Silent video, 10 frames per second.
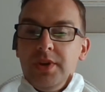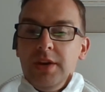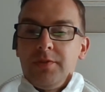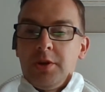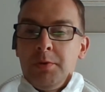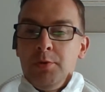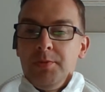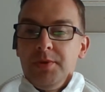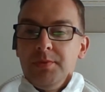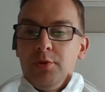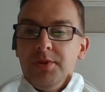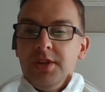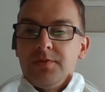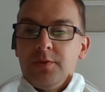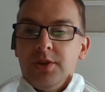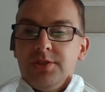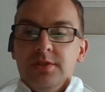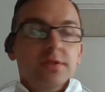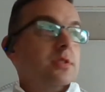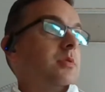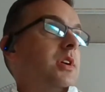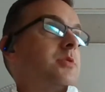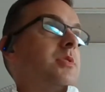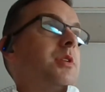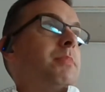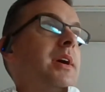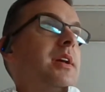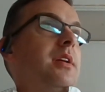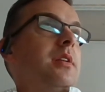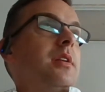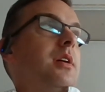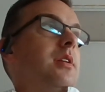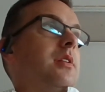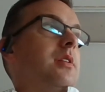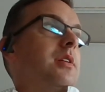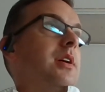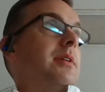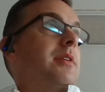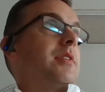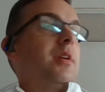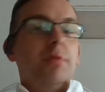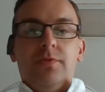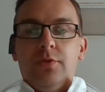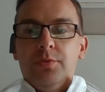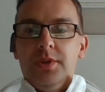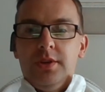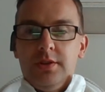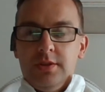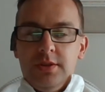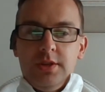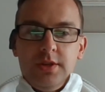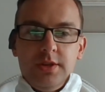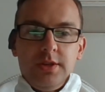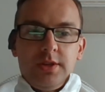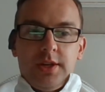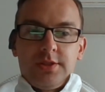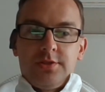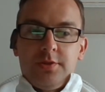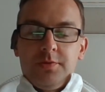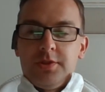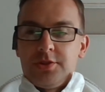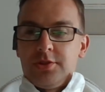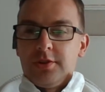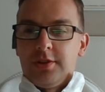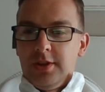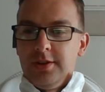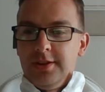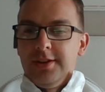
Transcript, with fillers: We'll be here for a couple more, more minutes for questions. Otherwise, we're going to pack it in and uh, get out of here before we get stuck with the truck